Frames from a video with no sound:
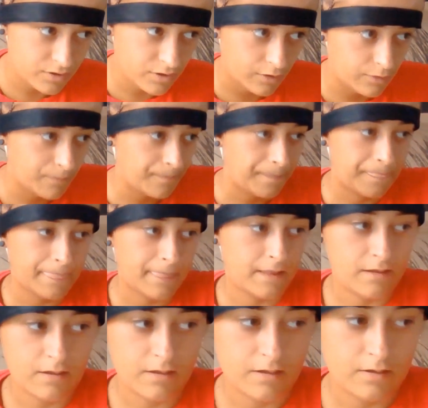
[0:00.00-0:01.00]
So
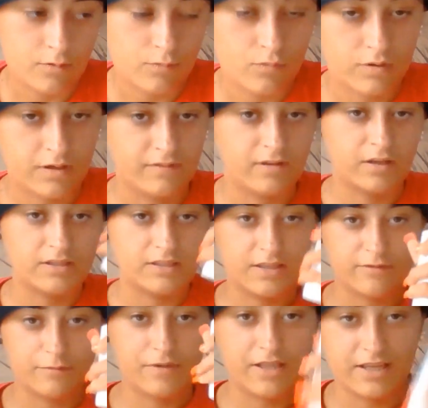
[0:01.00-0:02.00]
what they've done is
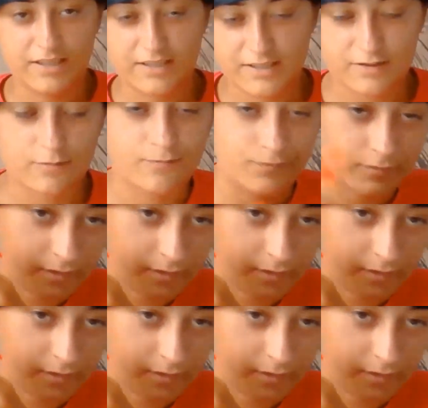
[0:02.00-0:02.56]
given me this,